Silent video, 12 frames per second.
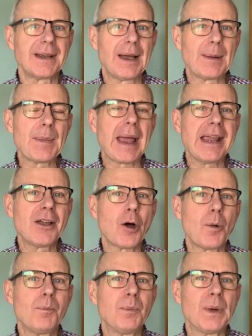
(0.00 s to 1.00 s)
May
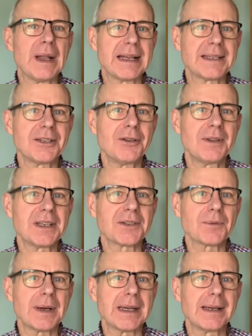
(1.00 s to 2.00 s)
God bless you
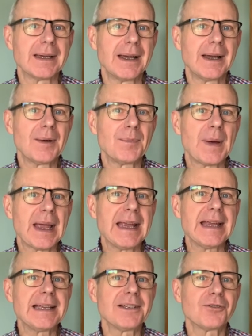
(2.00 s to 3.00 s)
this week. May
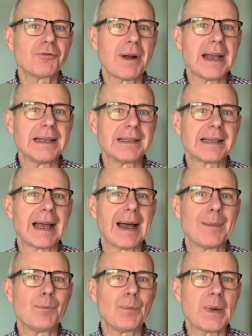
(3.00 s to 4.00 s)
his grace
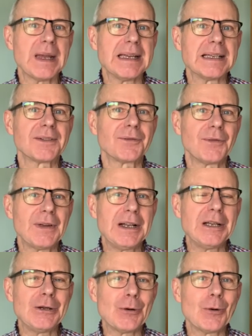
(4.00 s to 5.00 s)
and peace fill
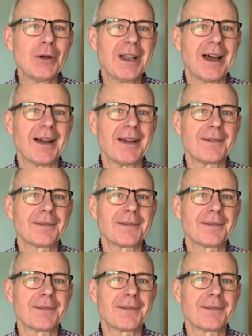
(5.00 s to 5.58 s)
your life.